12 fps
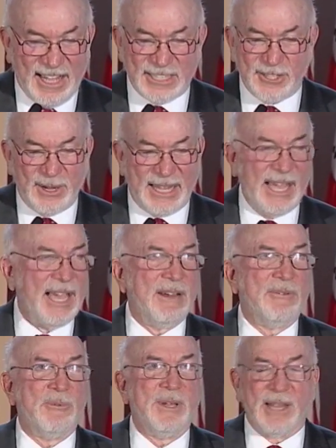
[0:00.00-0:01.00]
So
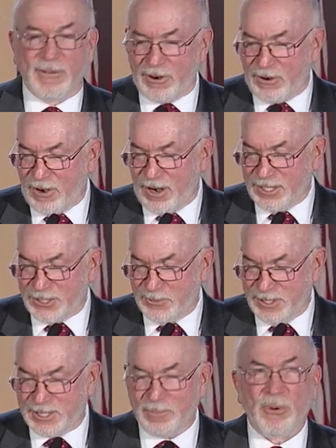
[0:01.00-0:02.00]
again, we love our arts,
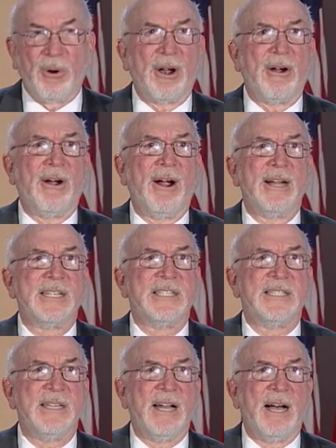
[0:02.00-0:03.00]
we support our
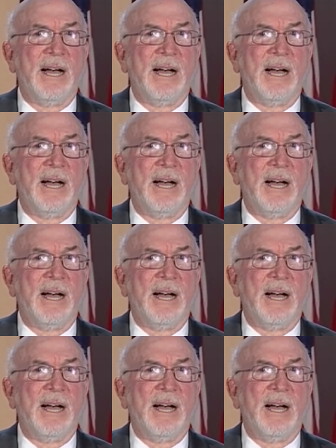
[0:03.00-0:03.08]
arts.